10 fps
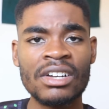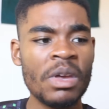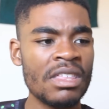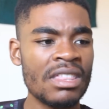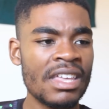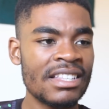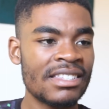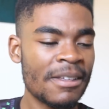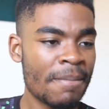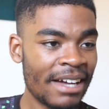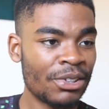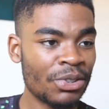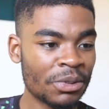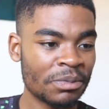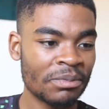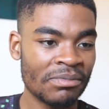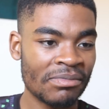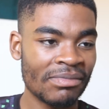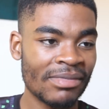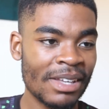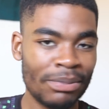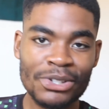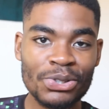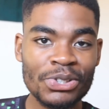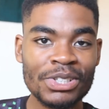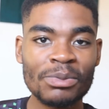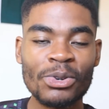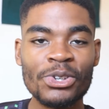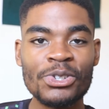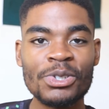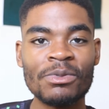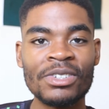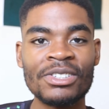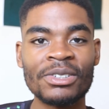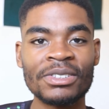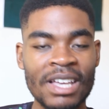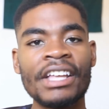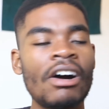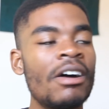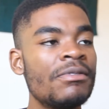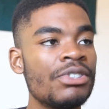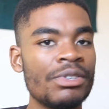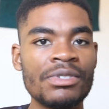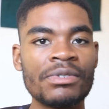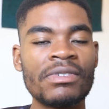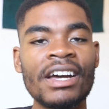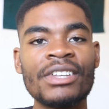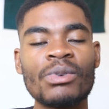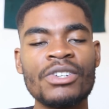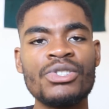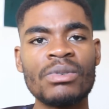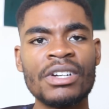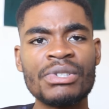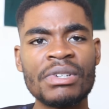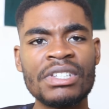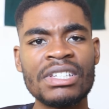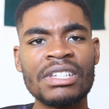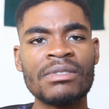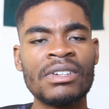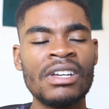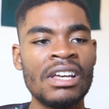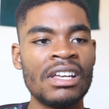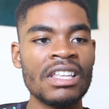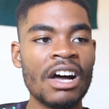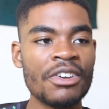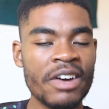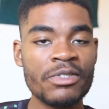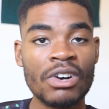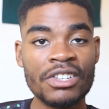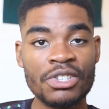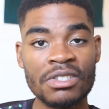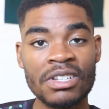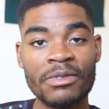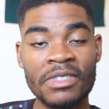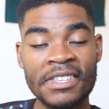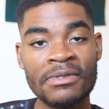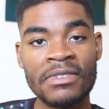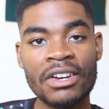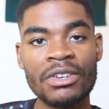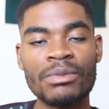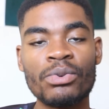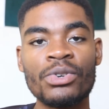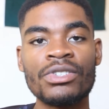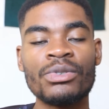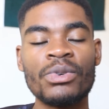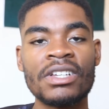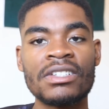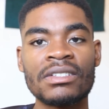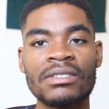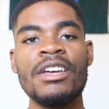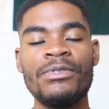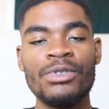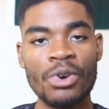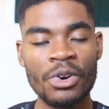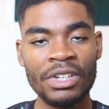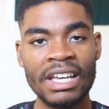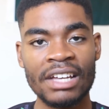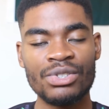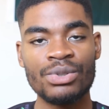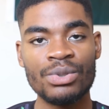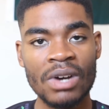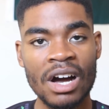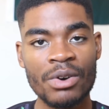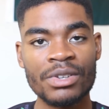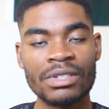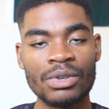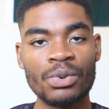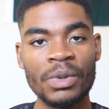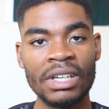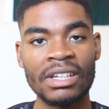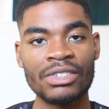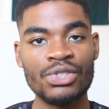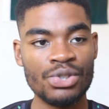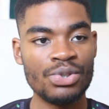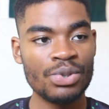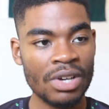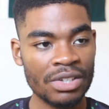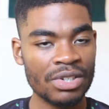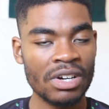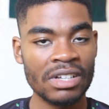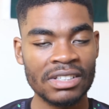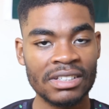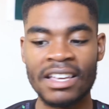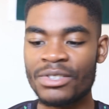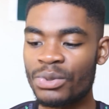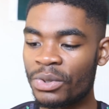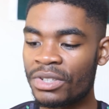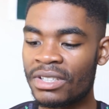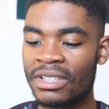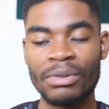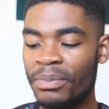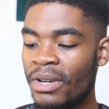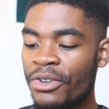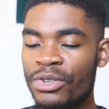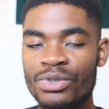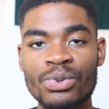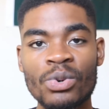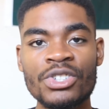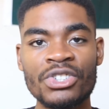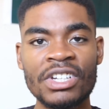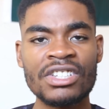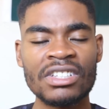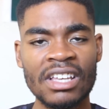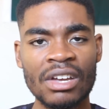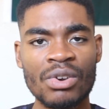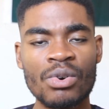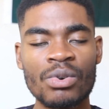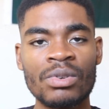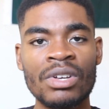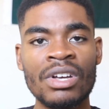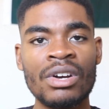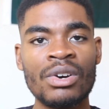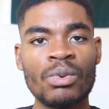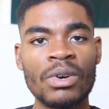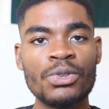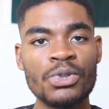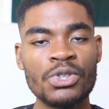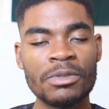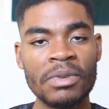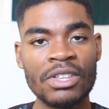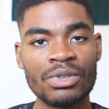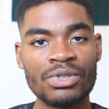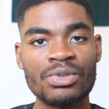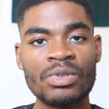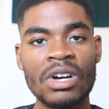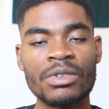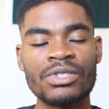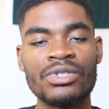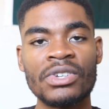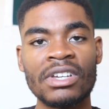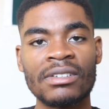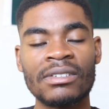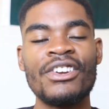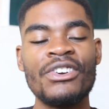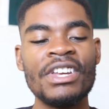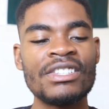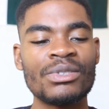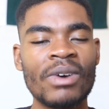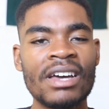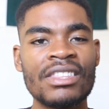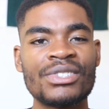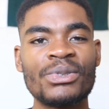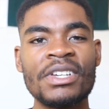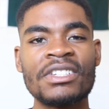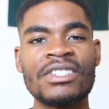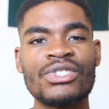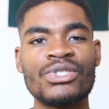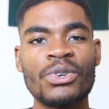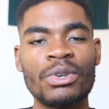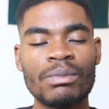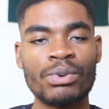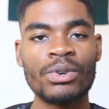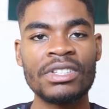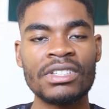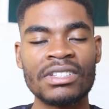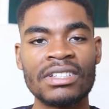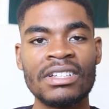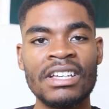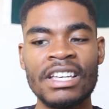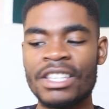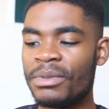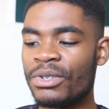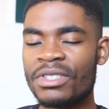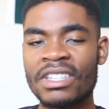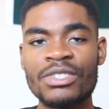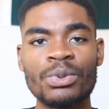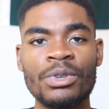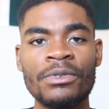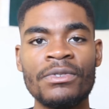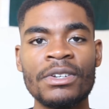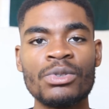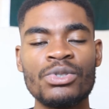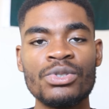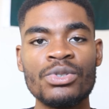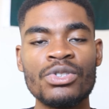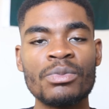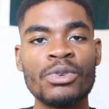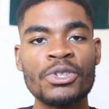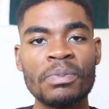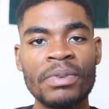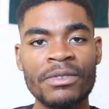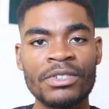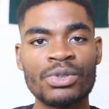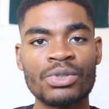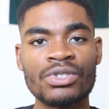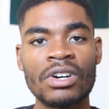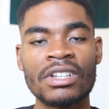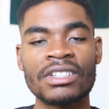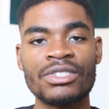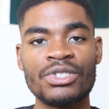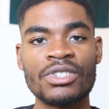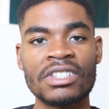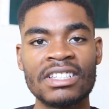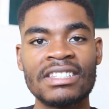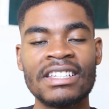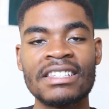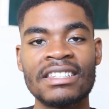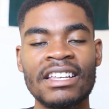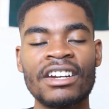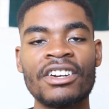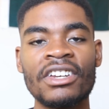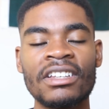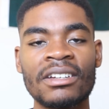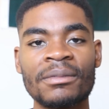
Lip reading: whether that's, I don't know, producing more YouTube videos. And after you've defined what you want to achieve, now you have to ask yourself this very important question. If you only had 2 hours a week to do a task that would propel you towards reaching that goal, what would you spend those 2 hours doing? The reason why this question is so important is because it will reveal to you the most pivotal task to your success in that arena.